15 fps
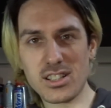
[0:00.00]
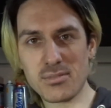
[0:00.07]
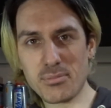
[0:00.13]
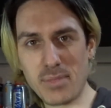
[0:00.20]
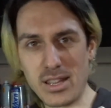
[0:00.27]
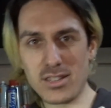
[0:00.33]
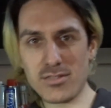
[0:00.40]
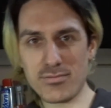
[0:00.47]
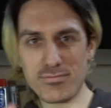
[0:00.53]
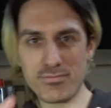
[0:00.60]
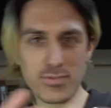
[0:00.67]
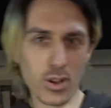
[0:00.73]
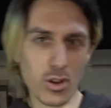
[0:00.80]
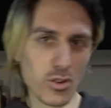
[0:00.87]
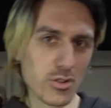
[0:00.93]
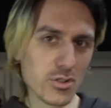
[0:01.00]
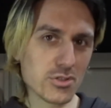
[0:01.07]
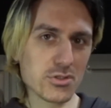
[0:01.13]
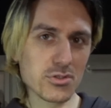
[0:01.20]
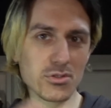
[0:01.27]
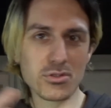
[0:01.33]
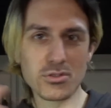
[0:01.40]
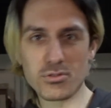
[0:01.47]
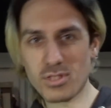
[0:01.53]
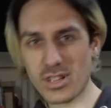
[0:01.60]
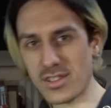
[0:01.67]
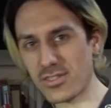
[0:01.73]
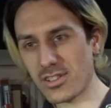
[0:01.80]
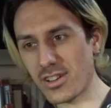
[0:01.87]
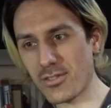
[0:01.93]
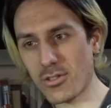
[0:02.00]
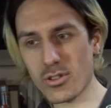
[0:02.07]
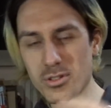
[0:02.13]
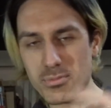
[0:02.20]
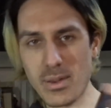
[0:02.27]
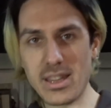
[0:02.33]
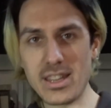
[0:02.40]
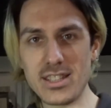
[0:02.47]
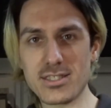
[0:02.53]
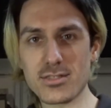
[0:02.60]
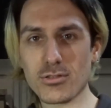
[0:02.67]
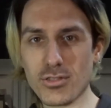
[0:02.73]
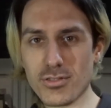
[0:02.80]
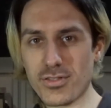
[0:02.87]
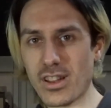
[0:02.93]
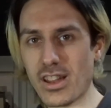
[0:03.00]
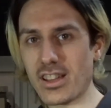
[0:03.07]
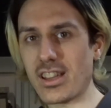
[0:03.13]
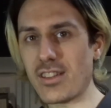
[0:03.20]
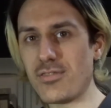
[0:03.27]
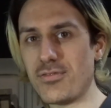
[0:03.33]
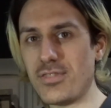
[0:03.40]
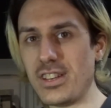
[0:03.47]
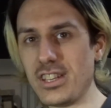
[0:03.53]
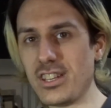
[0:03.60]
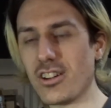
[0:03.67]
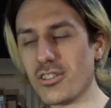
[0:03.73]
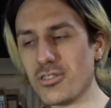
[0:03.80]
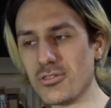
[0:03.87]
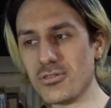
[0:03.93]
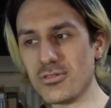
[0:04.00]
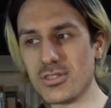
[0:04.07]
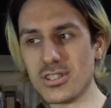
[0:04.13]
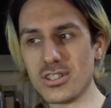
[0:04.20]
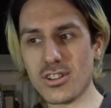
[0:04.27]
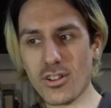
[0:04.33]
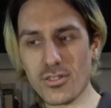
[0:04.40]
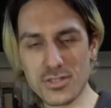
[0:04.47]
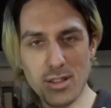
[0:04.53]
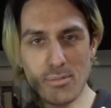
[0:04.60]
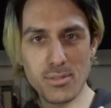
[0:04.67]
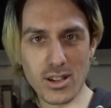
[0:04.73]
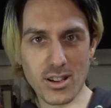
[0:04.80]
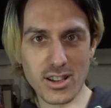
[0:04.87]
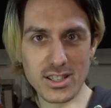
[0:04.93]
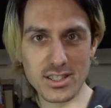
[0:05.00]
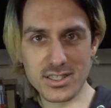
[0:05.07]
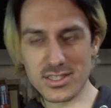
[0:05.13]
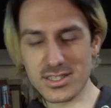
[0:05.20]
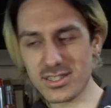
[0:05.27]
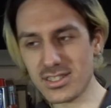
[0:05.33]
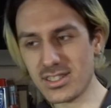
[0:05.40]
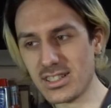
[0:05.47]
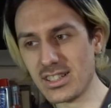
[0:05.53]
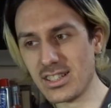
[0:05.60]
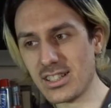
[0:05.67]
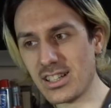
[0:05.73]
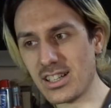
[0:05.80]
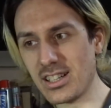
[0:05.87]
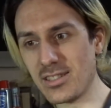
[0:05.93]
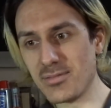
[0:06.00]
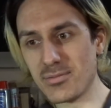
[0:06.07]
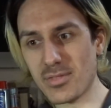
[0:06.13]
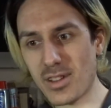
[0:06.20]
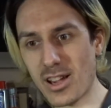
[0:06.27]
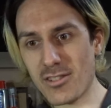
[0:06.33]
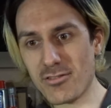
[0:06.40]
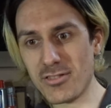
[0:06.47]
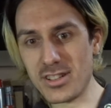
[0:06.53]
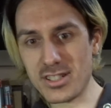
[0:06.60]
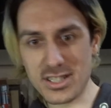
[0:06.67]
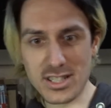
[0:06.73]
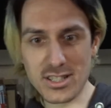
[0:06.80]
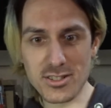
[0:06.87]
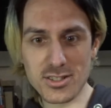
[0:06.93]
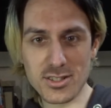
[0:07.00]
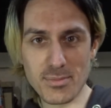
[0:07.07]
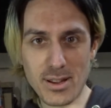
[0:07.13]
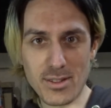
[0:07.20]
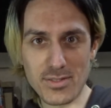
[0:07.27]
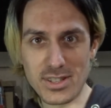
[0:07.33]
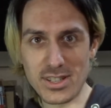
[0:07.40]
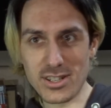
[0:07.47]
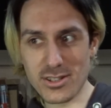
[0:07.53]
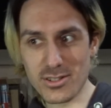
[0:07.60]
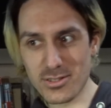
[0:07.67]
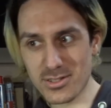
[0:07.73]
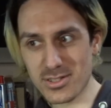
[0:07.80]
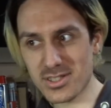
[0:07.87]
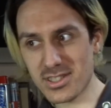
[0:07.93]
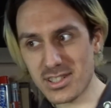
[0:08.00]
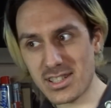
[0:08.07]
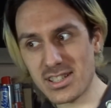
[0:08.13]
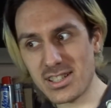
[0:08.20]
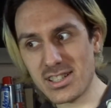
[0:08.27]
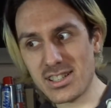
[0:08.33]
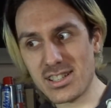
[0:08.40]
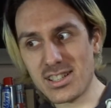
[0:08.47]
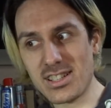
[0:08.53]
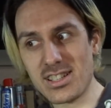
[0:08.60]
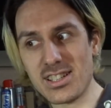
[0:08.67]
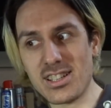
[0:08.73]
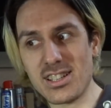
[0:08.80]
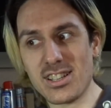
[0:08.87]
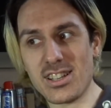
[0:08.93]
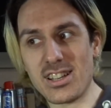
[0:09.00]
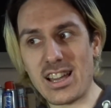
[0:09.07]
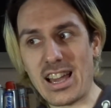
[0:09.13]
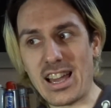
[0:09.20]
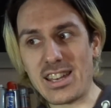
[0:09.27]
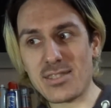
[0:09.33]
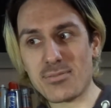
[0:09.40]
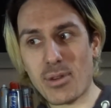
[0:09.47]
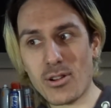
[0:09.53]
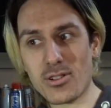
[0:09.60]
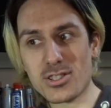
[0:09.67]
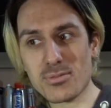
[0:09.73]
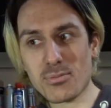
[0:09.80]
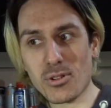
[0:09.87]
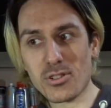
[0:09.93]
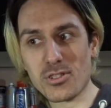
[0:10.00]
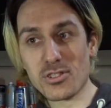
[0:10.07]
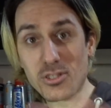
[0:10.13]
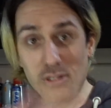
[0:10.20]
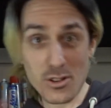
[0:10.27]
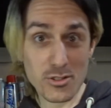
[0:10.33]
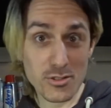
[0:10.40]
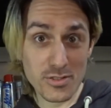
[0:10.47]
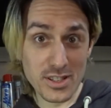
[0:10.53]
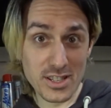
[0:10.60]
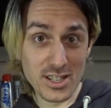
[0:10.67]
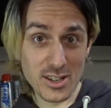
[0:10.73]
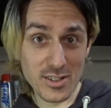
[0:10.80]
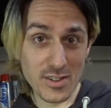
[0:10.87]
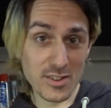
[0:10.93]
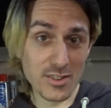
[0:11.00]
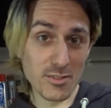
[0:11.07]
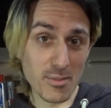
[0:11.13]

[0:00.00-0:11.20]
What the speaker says: made vlogs or whatever. I've always made sort of like a video of some kind. I originally used to make videos and post them on Google Video, if anyone